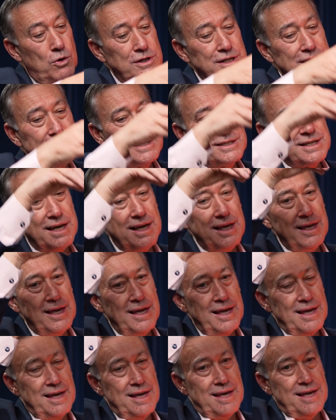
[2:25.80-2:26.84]
What is
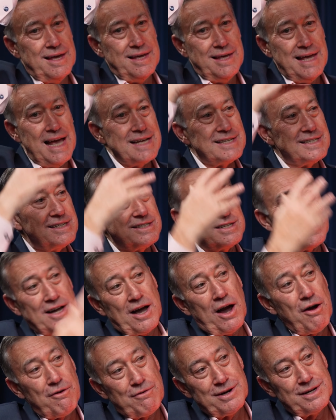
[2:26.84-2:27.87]
yes, it's a
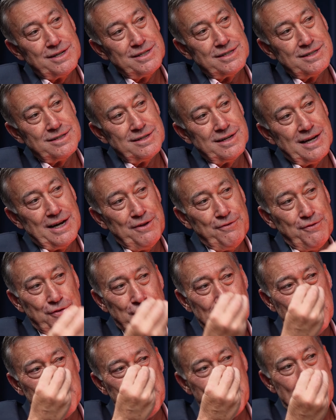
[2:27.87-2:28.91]
current. Yeah. And if you
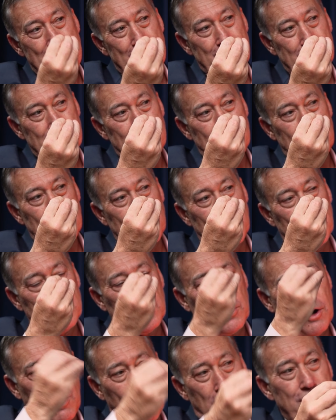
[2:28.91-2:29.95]
think about it, a
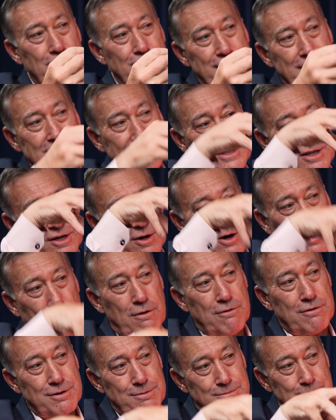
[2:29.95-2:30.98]
current is the
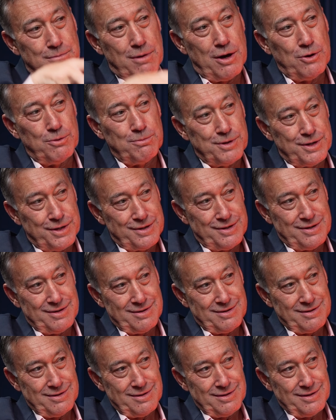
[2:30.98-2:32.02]
current moment.
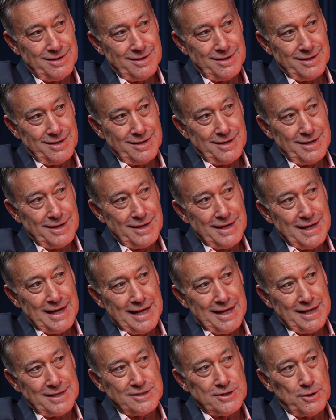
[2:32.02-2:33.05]

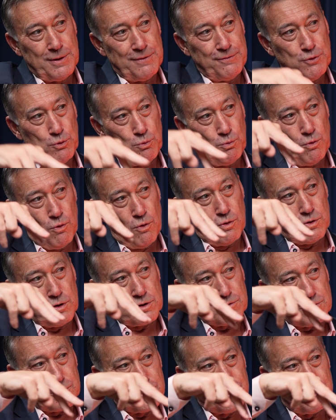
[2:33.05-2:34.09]
So if you walk
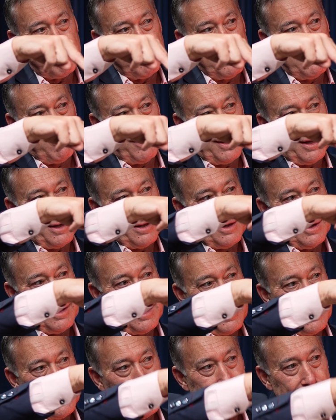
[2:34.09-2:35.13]
across a river,
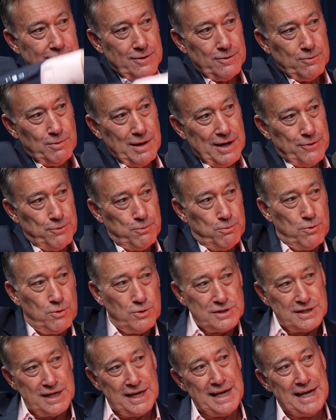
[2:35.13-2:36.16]
where the
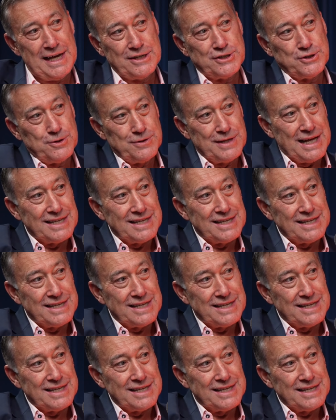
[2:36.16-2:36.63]
water hits you,